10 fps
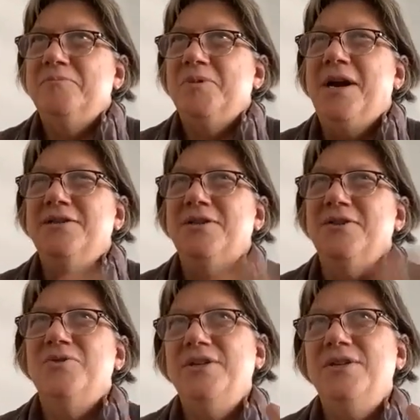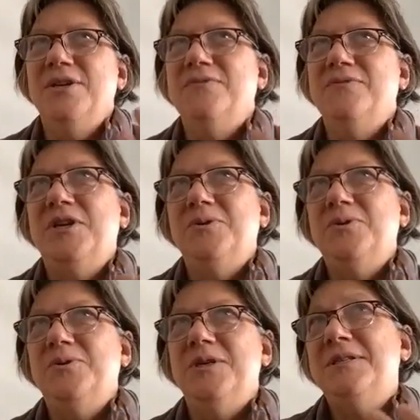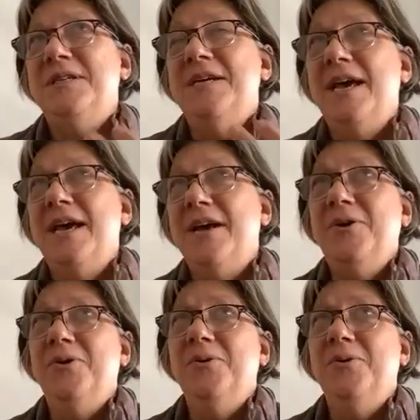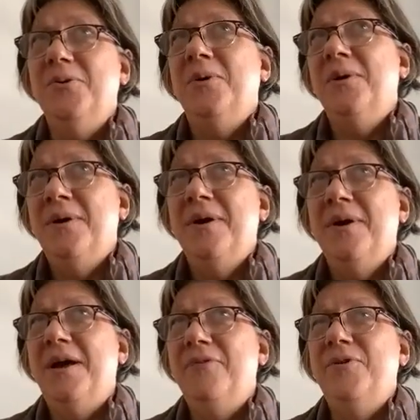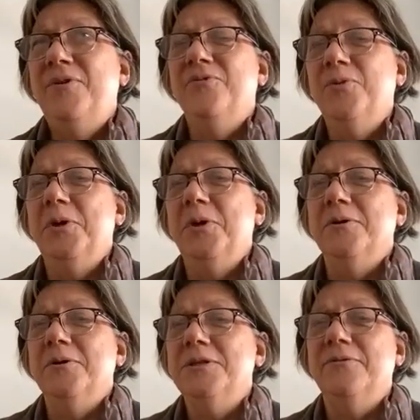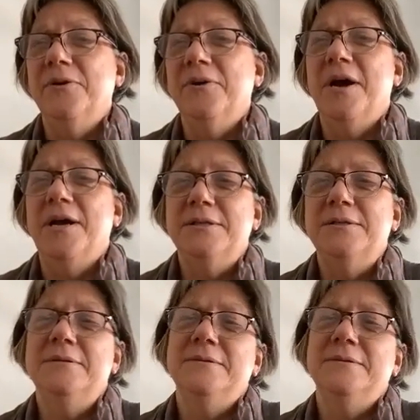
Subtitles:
concentration of CO2 to tell you if you're fooling yourself or not.